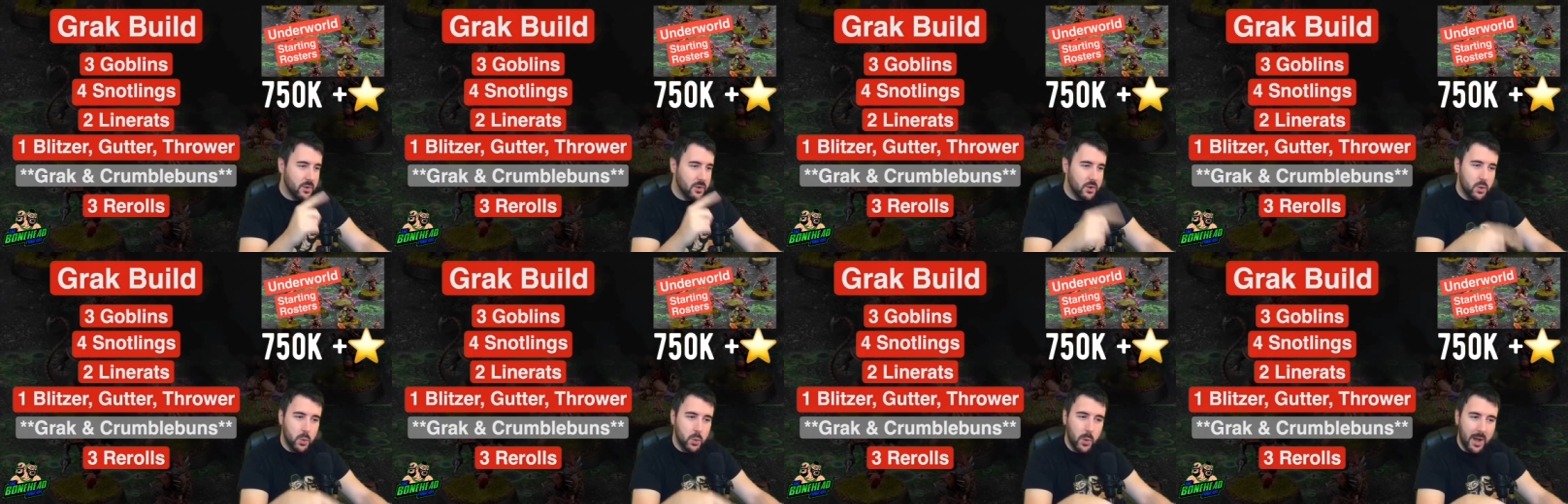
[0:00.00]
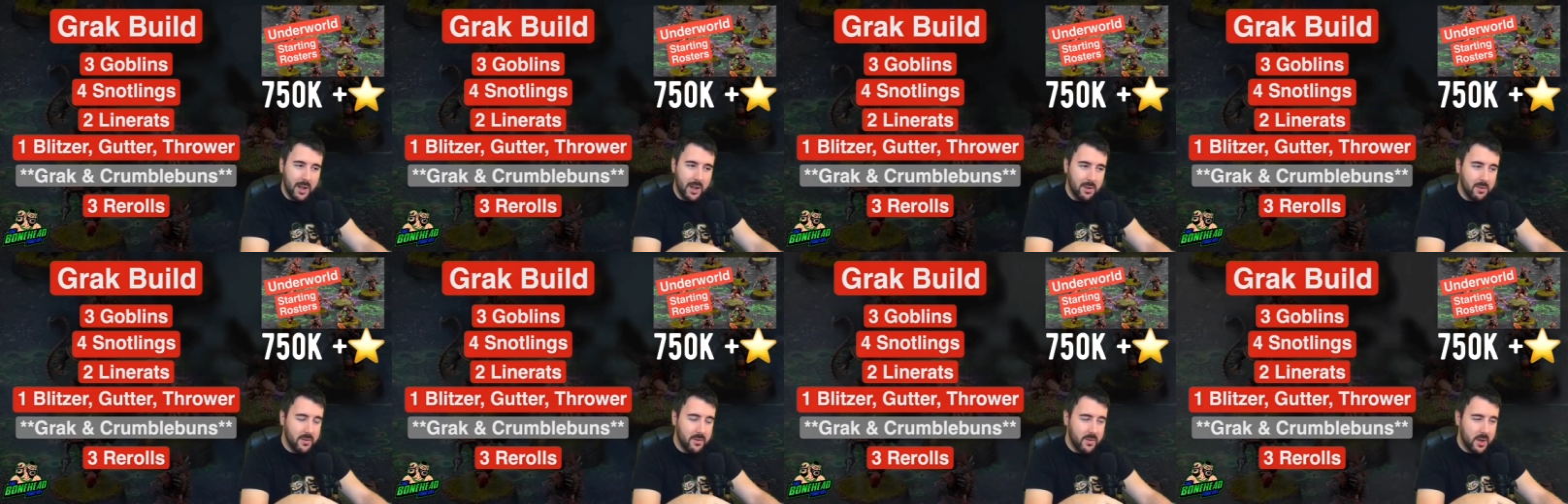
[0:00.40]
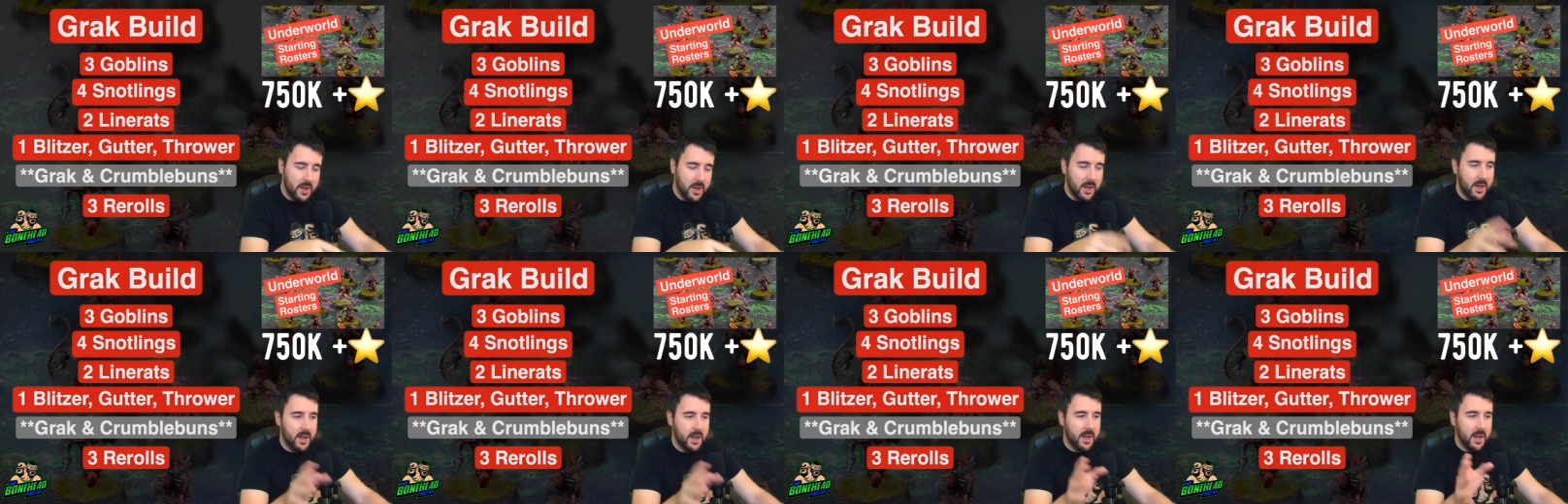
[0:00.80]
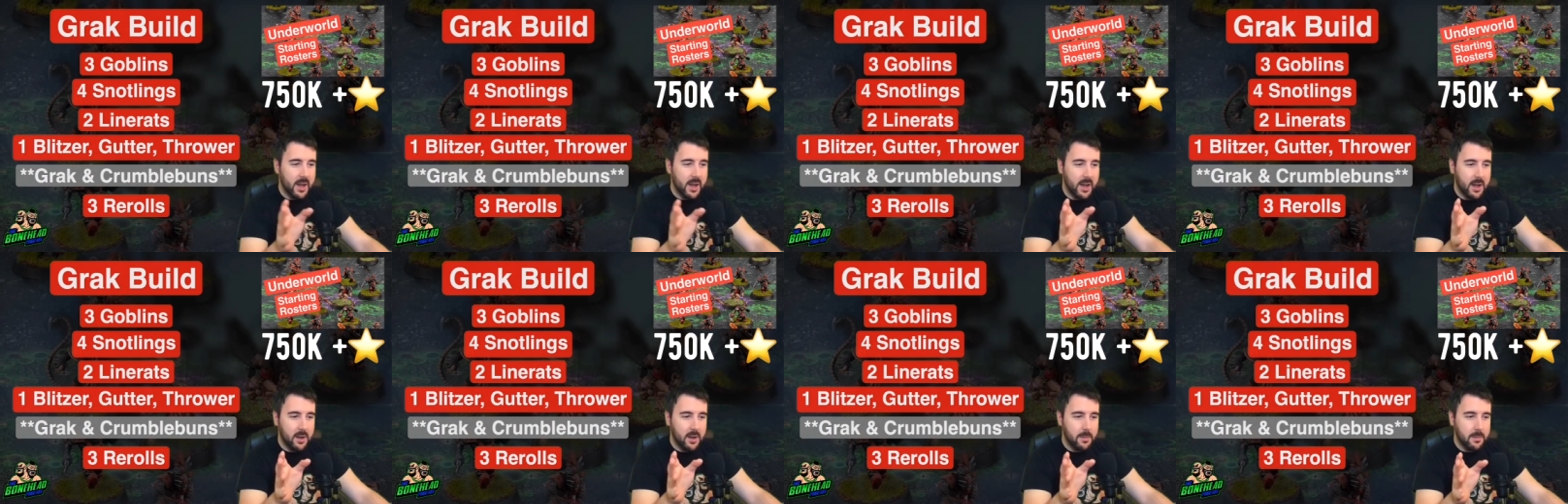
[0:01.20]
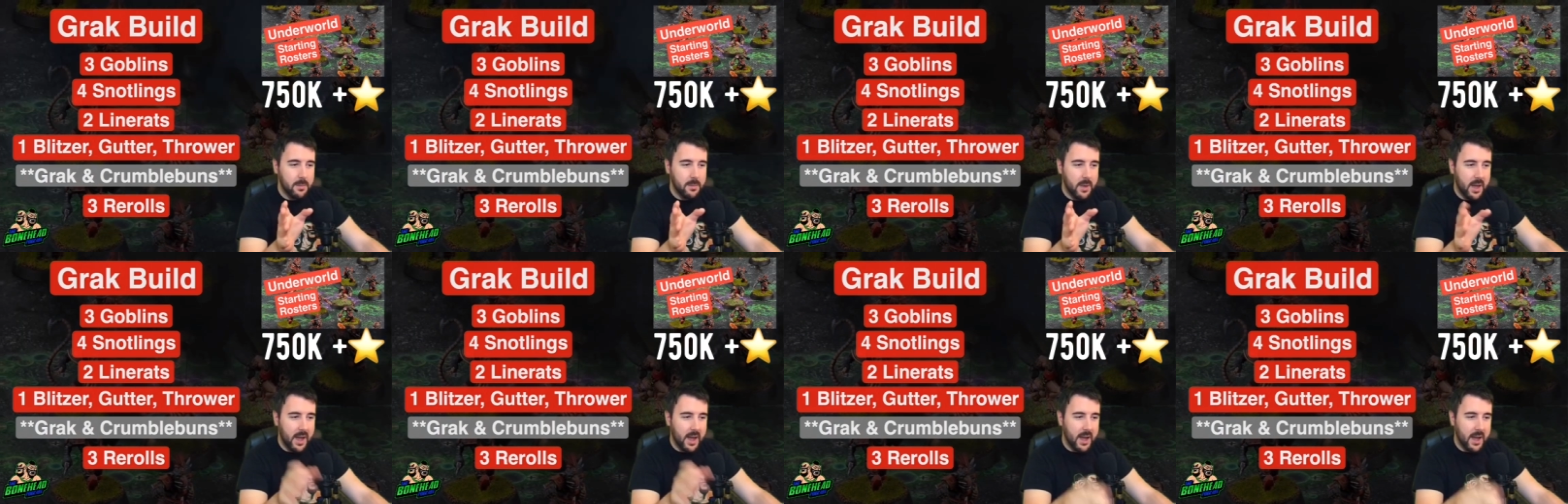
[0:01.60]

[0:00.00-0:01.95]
12. Um,